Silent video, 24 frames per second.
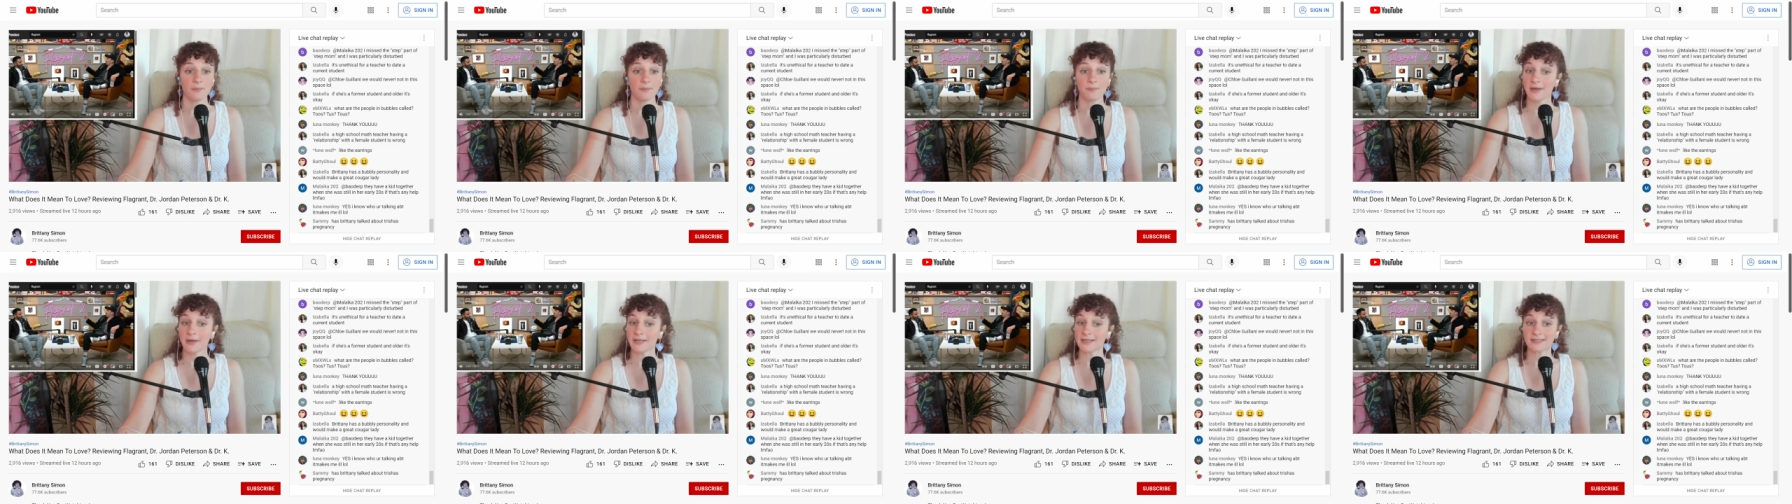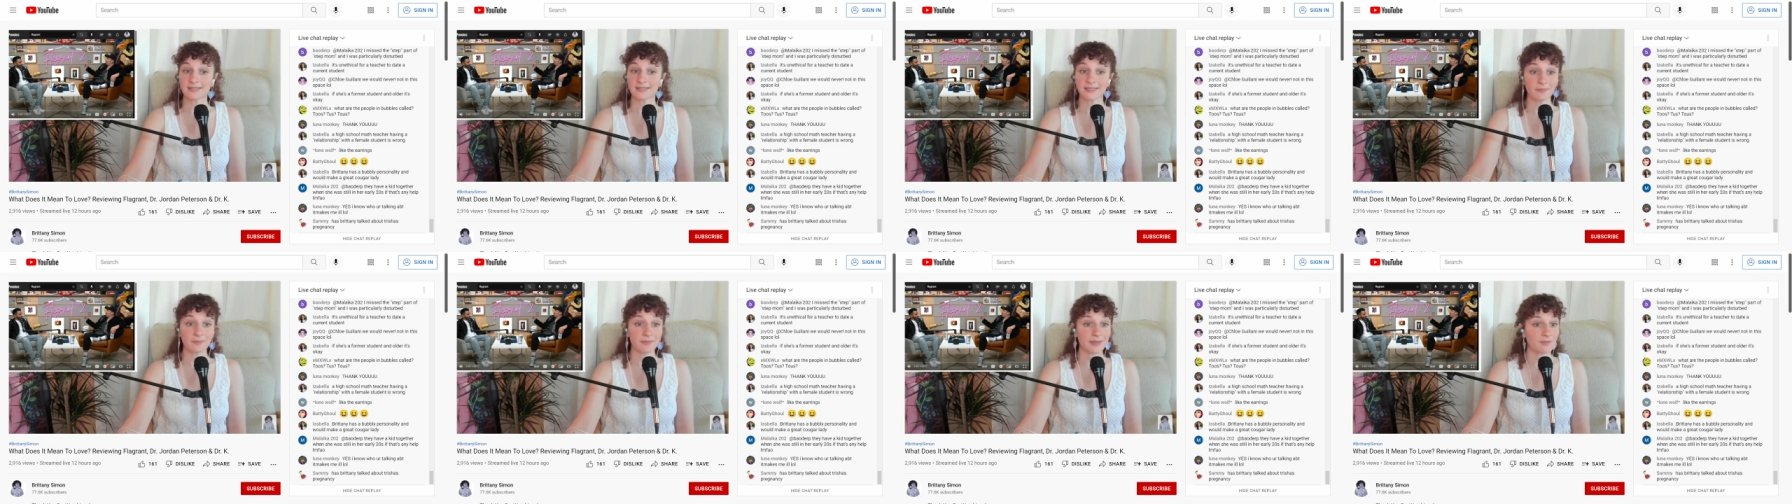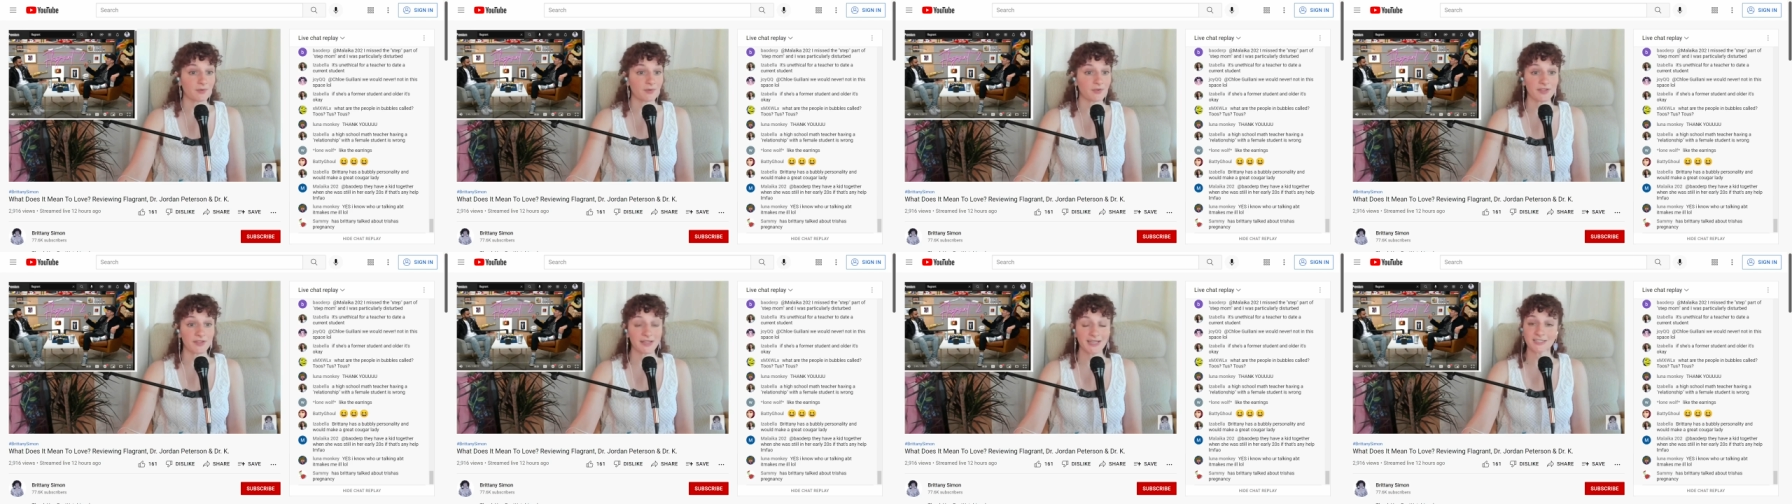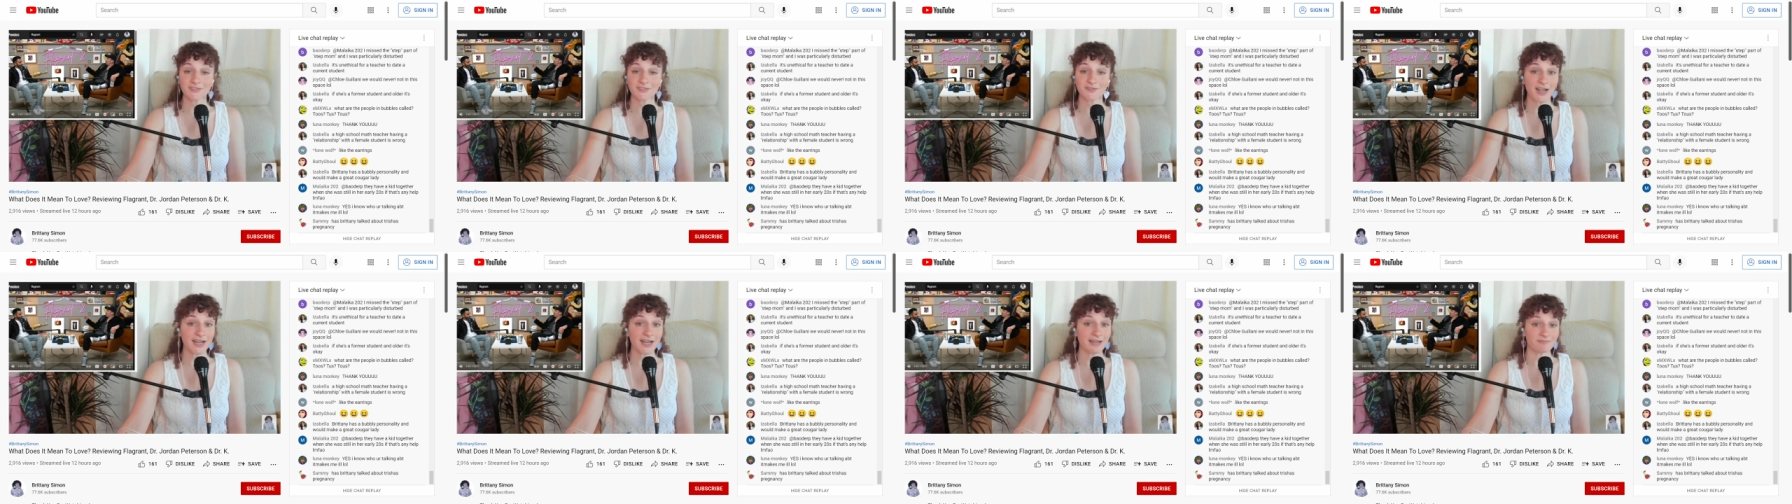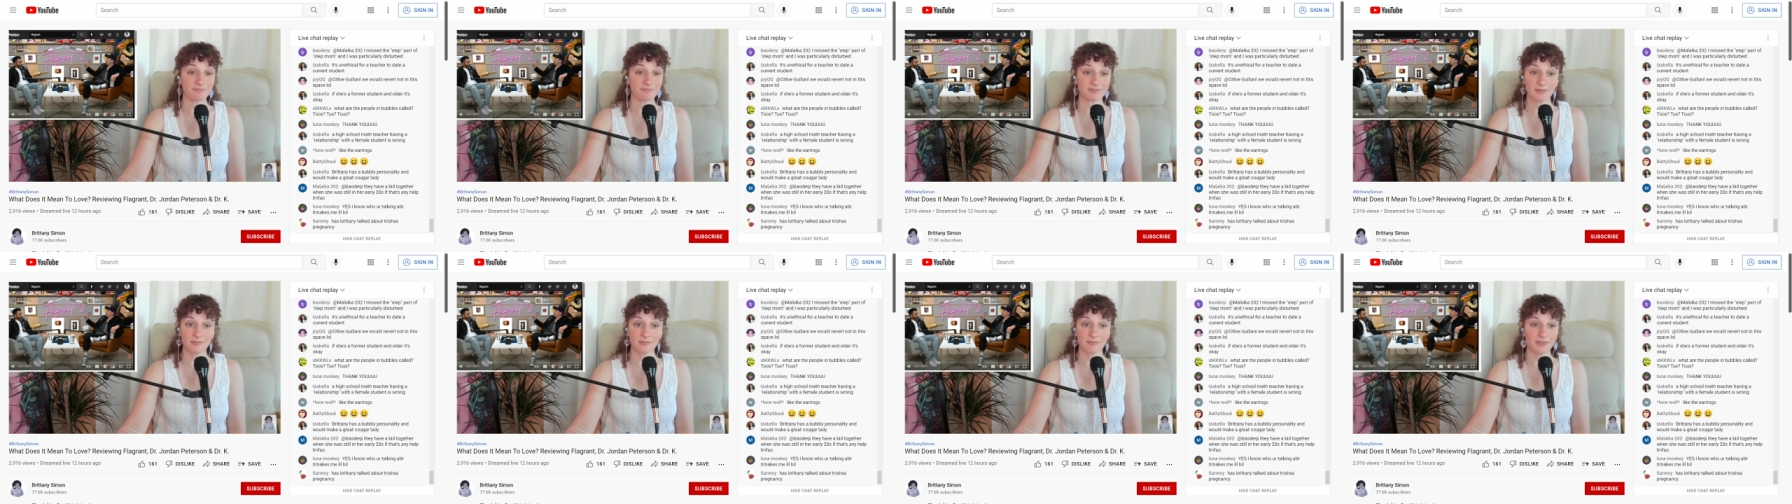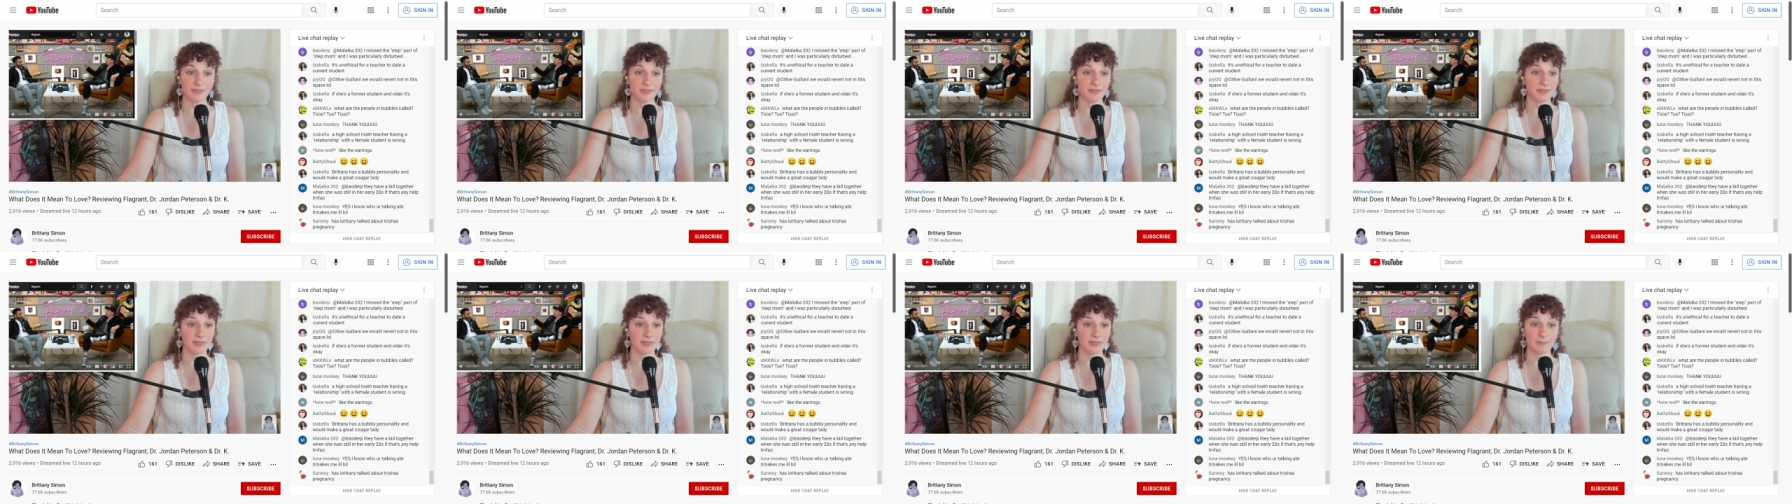But some people think it's fine. Some
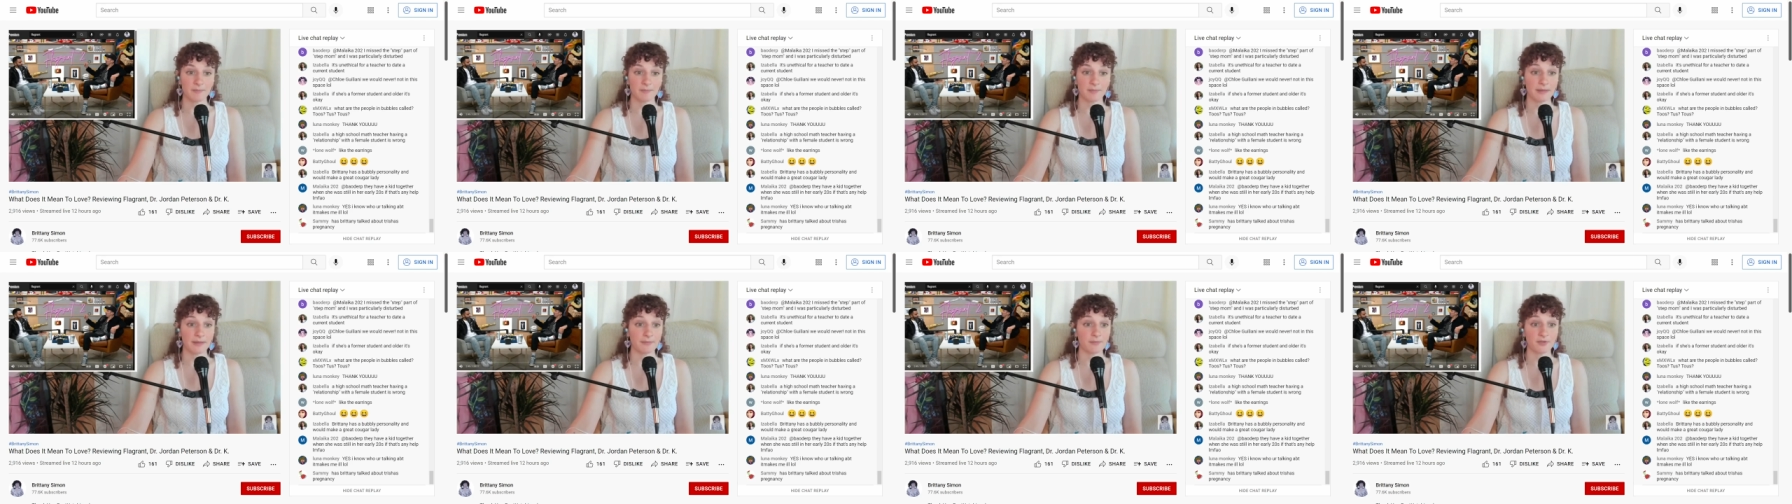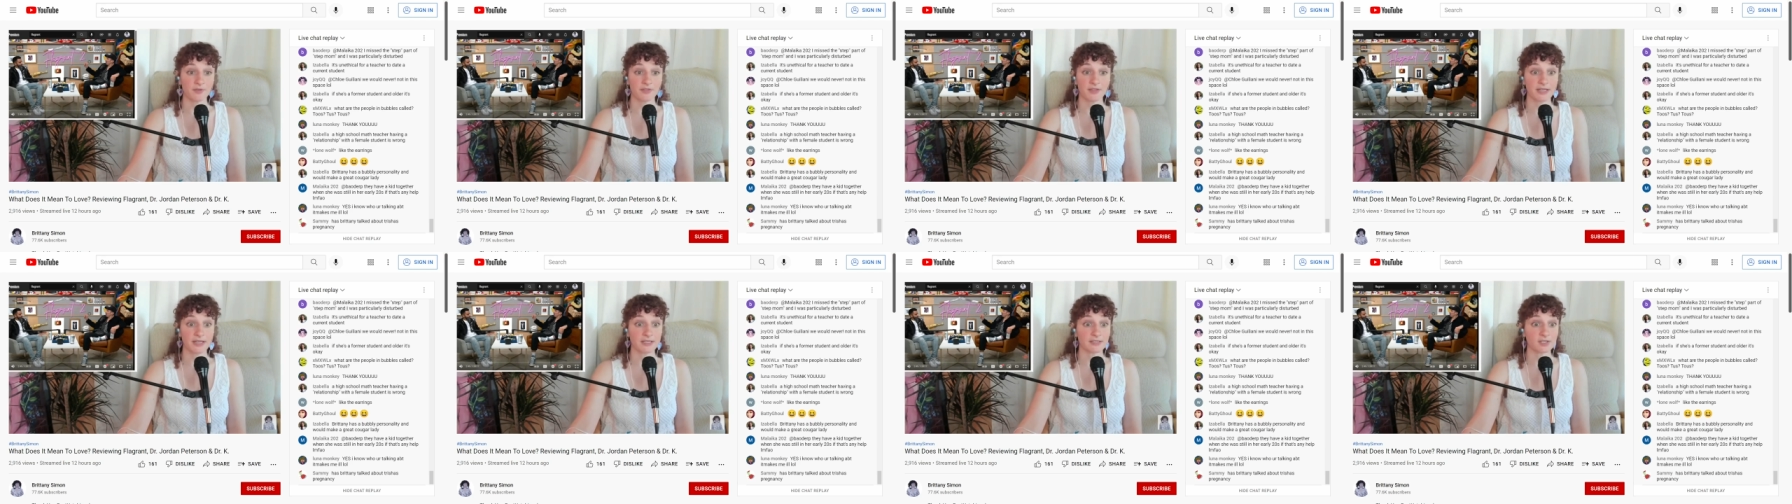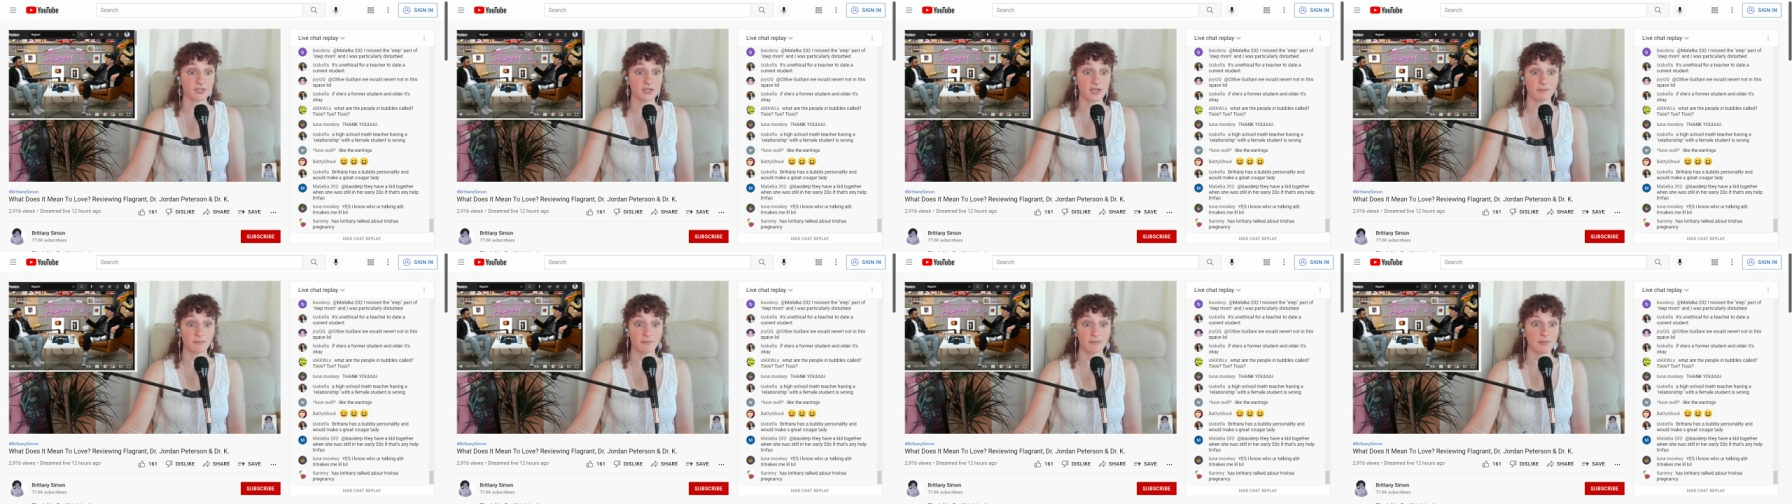people think people think it's good.